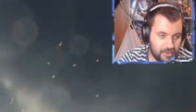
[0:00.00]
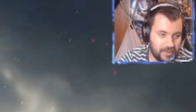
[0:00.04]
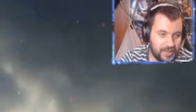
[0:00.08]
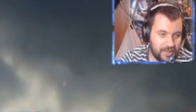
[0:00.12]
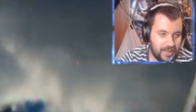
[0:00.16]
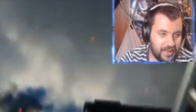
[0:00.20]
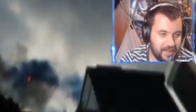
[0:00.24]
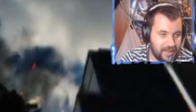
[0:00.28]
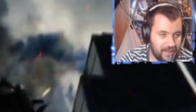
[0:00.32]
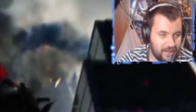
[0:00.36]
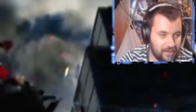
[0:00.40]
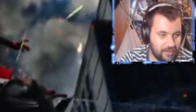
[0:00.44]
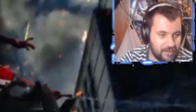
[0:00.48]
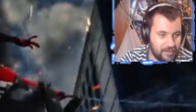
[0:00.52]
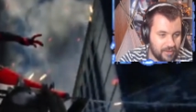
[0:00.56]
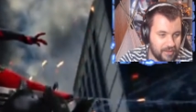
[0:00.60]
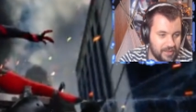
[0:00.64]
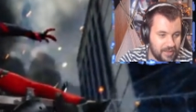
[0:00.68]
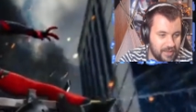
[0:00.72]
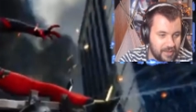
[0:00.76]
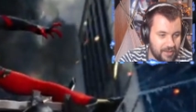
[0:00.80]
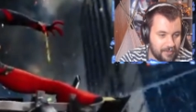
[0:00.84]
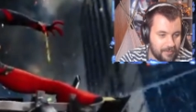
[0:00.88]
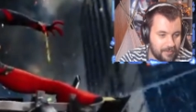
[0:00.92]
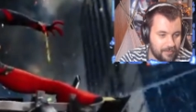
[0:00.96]
hell
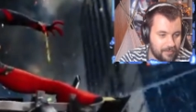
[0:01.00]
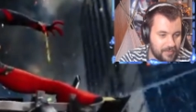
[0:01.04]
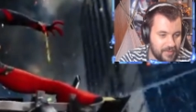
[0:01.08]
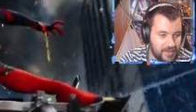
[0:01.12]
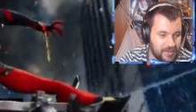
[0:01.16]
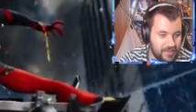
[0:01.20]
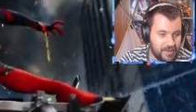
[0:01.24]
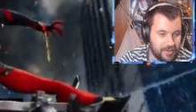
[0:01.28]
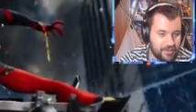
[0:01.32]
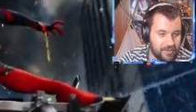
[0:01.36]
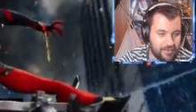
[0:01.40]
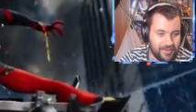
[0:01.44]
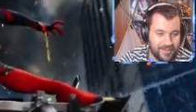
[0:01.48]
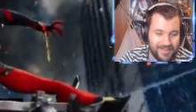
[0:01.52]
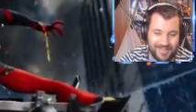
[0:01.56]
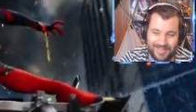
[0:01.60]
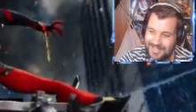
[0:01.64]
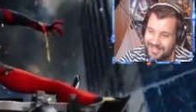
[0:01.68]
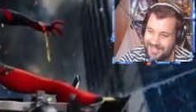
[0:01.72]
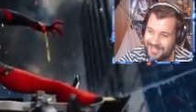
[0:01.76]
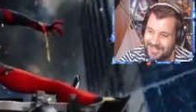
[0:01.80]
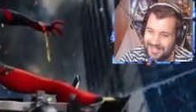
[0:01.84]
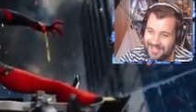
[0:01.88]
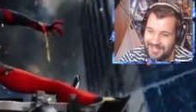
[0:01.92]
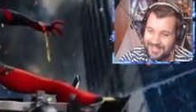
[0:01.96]
yeah. And there it
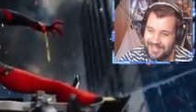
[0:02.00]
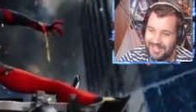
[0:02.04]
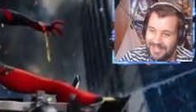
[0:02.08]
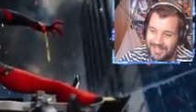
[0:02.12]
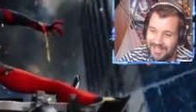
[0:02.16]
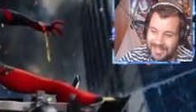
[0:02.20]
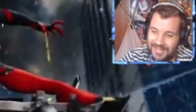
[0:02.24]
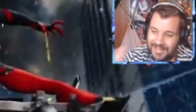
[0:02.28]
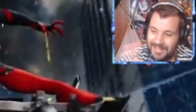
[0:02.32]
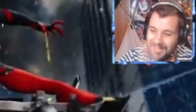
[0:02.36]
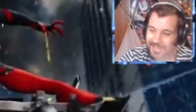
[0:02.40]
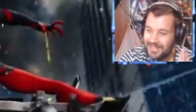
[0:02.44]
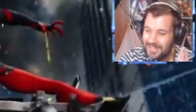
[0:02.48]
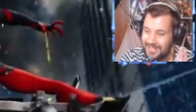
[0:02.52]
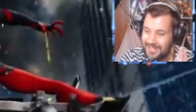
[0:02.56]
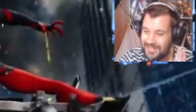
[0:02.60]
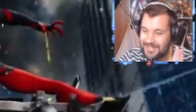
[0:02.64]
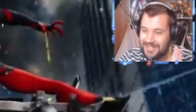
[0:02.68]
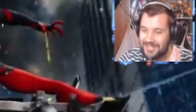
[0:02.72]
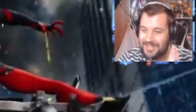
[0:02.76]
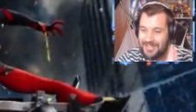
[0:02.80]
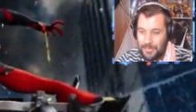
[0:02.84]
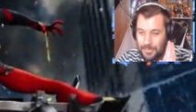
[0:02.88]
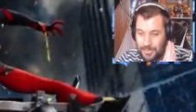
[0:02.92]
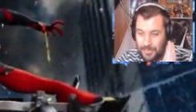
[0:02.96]
is, dude.
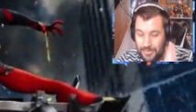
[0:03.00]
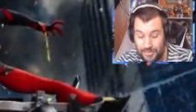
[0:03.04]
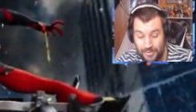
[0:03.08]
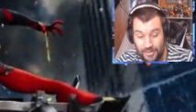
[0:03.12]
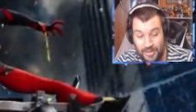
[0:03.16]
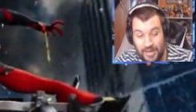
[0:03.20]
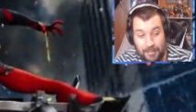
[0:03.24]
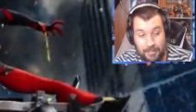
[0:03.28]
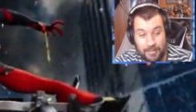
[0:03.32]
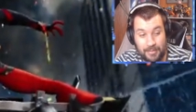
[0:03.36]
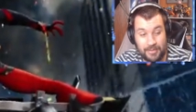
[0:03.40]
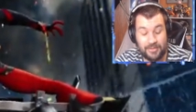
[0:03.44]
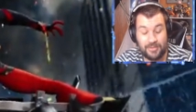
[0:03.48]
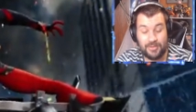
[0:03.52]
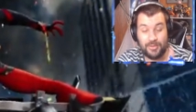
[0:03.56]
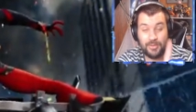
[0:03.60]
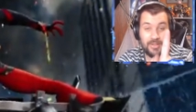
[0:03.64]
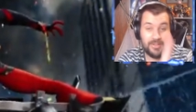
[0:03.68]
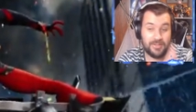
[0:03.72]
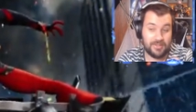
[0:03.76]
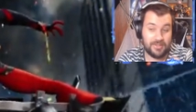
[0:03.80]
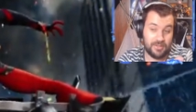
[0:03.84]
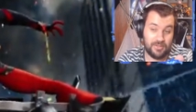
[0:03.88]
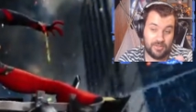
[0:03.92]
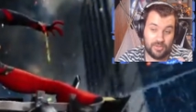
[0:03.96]
Listen, subscribe as soon
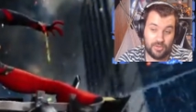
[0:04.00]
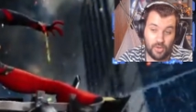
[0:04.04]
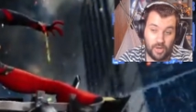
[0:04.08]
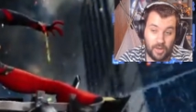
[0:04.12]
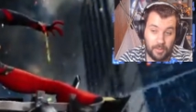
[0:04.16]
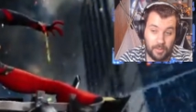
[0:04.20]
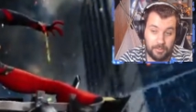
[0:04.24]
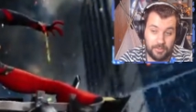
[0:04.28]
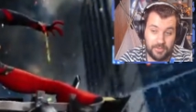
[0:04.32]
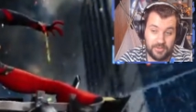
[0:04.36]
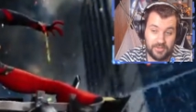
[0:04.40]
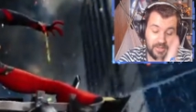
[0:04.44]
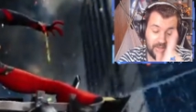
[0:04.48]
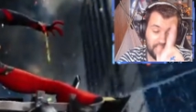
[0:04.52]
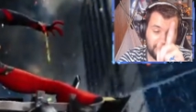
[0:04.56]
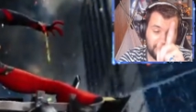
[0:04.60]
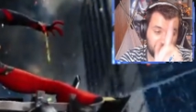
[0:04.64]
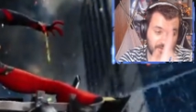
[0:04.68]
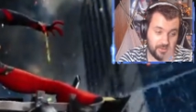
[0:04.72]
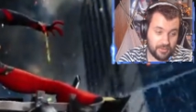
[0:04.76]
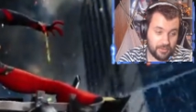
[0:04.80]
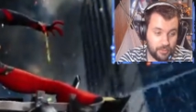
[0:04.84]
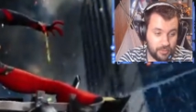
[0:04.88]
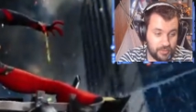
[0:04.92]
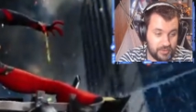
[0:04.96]
as this drops.
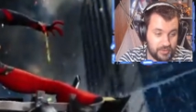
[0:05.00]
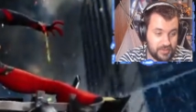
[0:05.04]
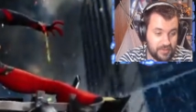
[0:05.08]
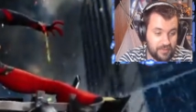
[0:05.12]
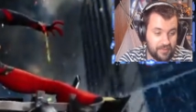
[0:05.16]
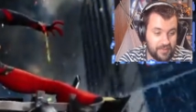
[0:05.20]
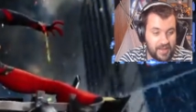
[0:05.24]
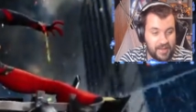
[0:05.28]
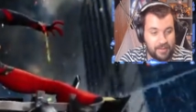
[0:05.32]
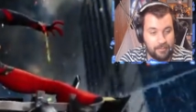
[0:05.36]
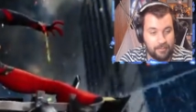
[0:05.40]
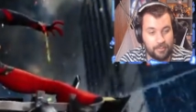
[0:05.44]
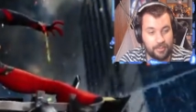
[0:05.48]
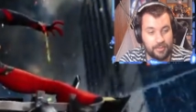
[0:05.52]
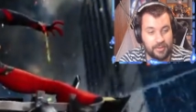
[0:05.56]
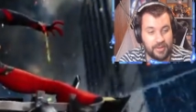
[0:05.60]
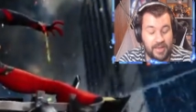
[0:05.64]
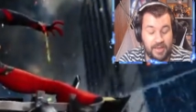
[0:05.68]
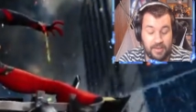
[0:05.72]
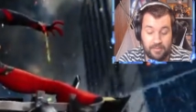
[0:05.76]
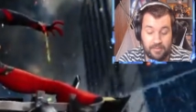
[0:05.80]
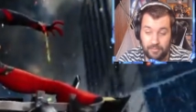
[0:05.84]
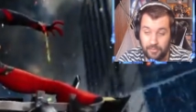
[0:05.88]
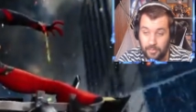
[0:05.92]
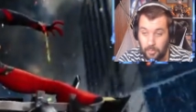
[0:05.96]
Exclusive
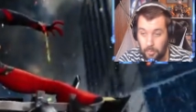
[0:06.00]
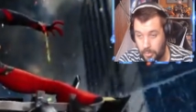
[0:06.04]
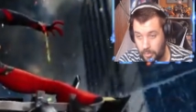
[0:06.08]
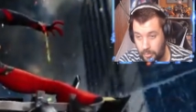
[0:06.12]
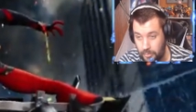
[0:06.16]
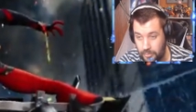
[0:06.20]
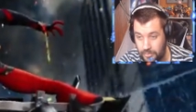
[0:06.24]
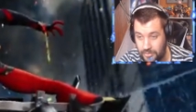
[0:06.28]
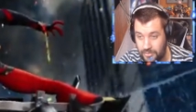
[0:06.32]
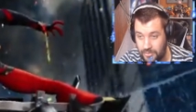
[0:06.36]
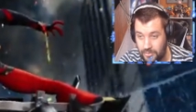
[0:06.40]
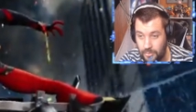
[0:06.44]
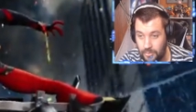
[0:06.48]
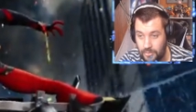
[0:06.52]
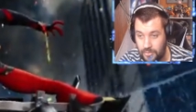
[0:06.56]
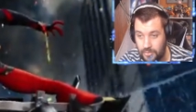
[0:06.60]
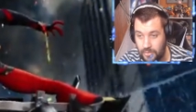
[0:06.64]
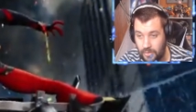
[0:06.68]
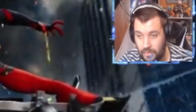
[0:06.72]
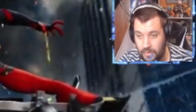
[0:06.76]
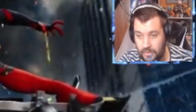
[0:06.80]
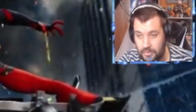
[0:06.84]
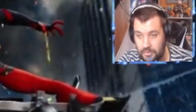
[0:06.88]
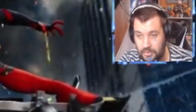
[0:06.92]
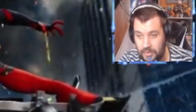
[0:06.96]
gameplay for both suits
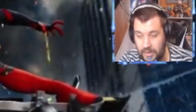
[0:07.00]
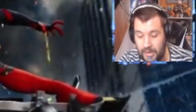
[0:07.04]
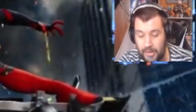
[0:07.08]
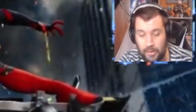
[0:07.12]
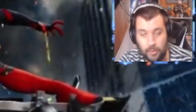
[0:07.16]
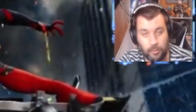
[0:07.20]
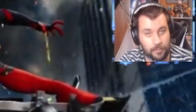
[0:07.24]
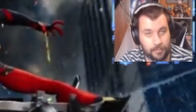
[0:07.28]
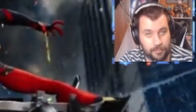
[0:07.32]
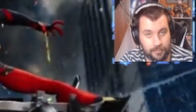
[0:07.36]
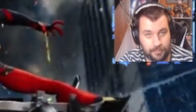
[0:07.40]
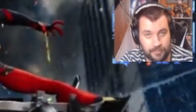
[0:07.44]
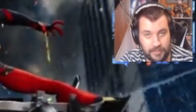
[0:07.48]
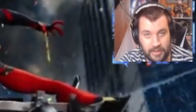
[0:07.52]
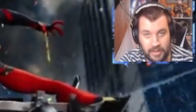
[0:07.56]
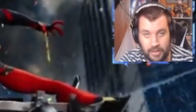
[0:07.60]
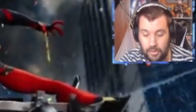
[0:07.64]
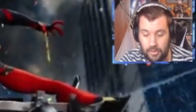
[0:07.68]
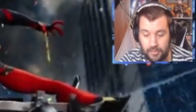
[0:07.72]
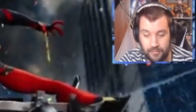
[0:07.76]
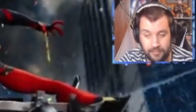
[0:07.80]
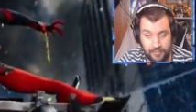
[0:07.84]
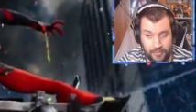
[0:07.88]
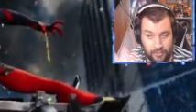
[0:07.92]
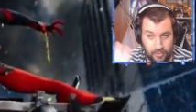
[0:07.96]
on the channel. I don't
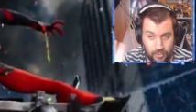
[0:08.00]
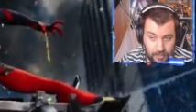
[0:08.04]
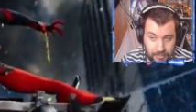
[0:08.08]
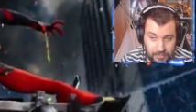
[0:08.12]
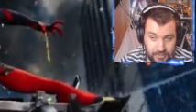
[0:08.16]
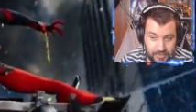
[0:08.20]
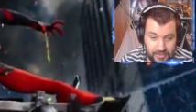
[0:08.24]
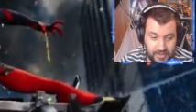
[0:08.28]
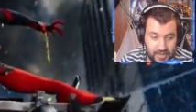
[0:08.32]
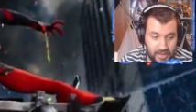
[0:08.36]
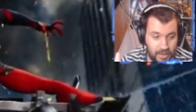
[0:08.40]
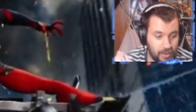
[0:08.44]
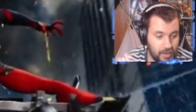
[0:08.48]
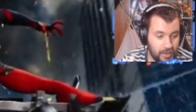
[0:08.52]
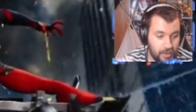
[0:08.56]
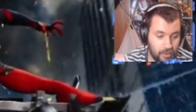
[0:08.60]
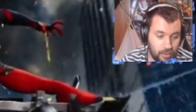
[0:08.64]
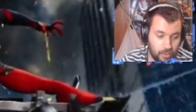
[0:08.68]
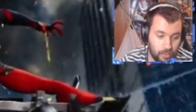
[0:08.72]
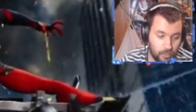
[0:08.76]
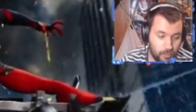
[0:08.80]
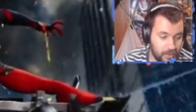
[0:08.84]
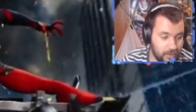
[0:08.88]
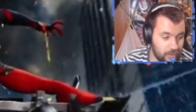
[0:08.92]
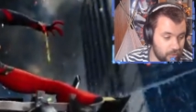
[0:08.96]
know if it drops now. I don't
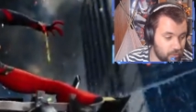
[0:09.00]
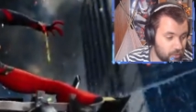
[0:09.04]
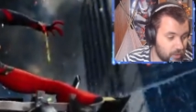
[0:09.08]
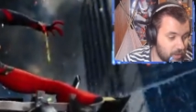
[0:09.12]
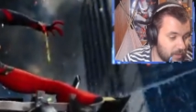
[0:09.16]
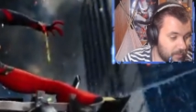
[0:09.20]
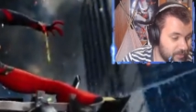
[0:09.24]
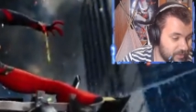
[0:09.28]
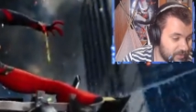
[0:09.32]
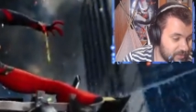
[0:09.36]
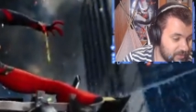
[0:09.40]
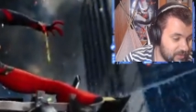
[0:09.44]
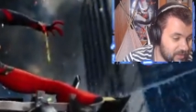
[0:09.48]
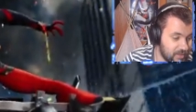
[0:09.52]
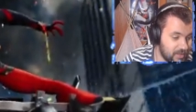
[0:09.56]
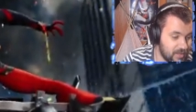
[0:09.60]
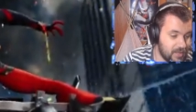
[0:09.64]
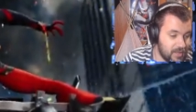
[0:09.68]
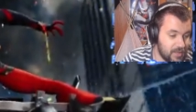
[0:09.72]
know when it drops.